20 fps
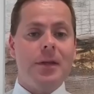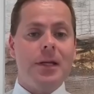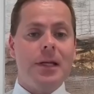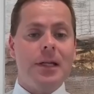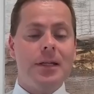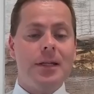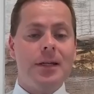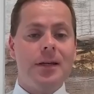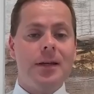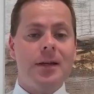that
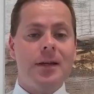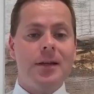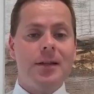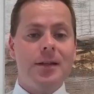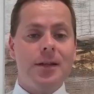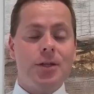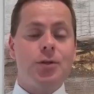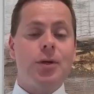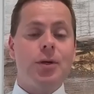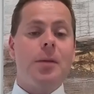
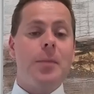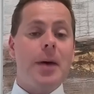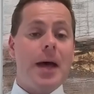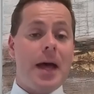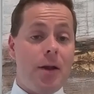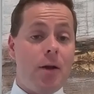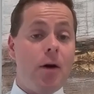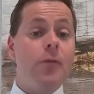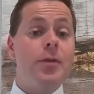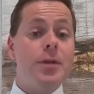the Australian
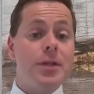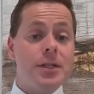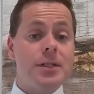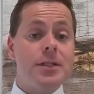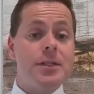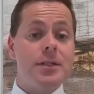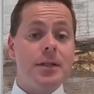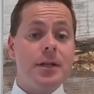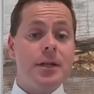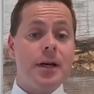Patent
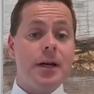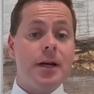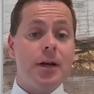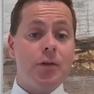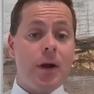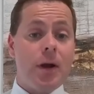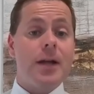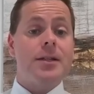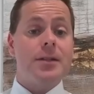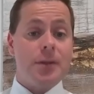Office
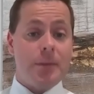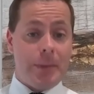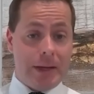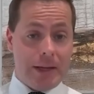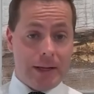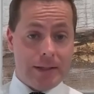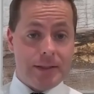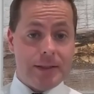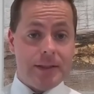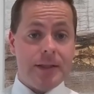granted the
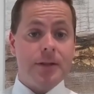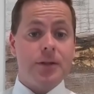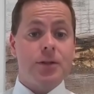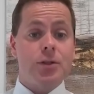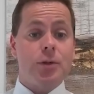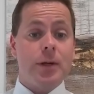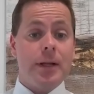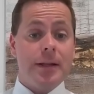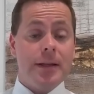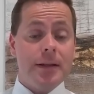patent in
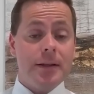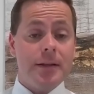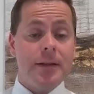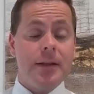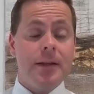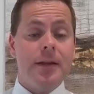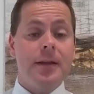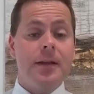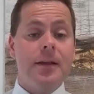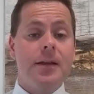Australia.
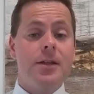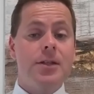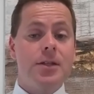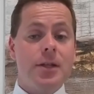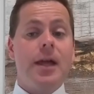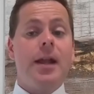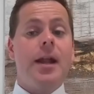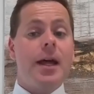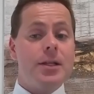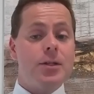So
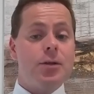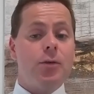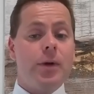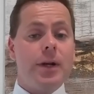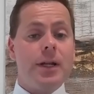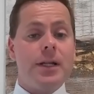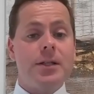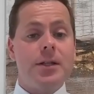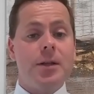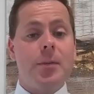that adds
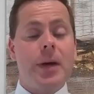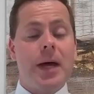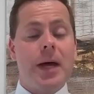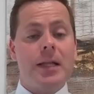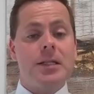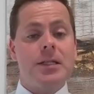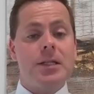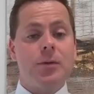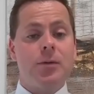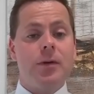already to the
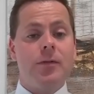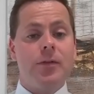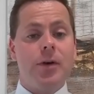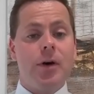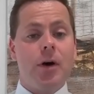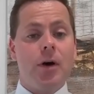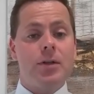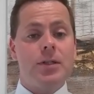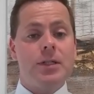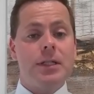patents that we've
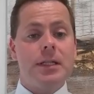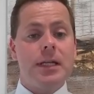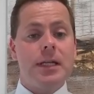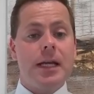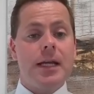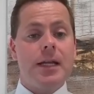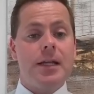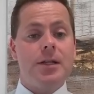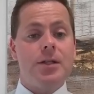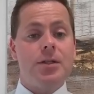got
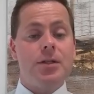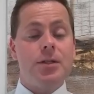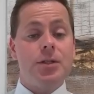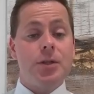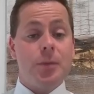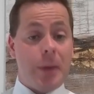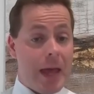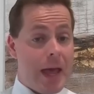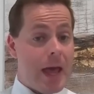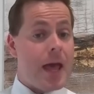in
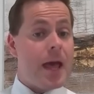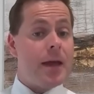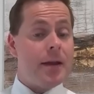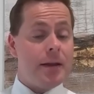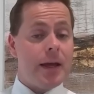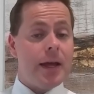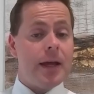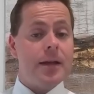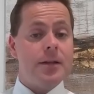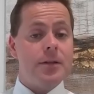Japan
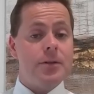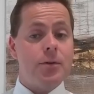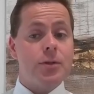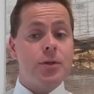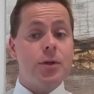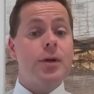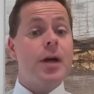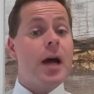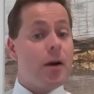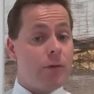and
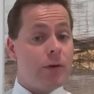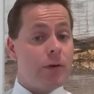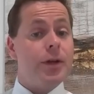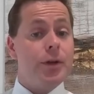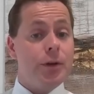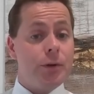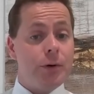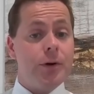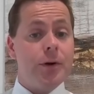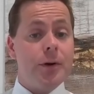also covering
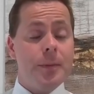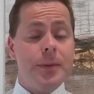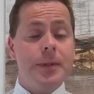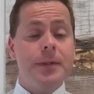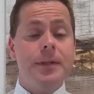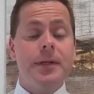Europe.